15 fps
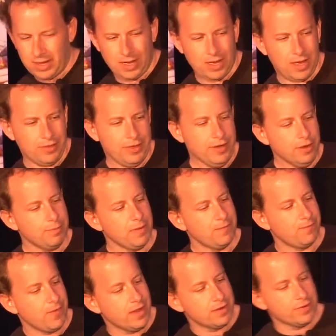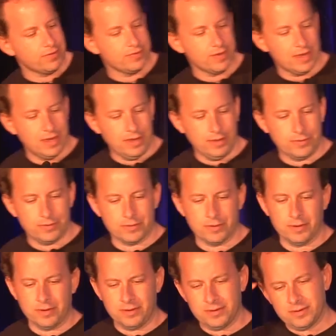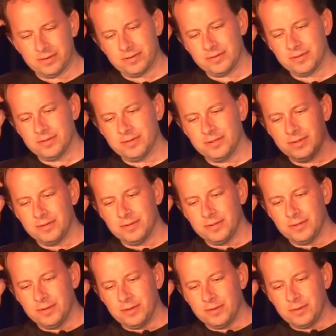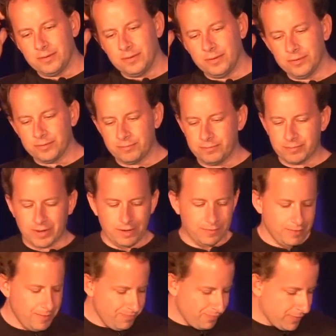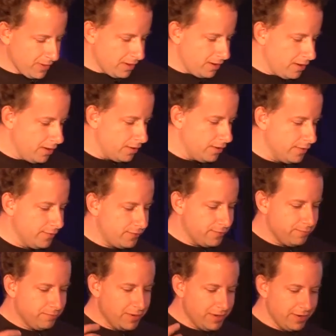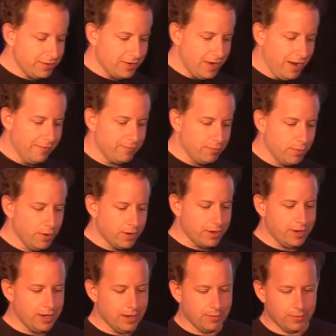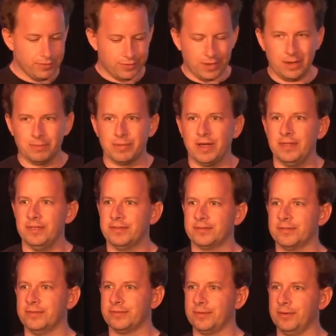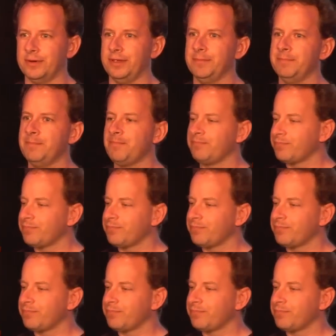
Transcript: I think it'd be fair to say that all the kind of a lot of the really tough work here was done by this consortium.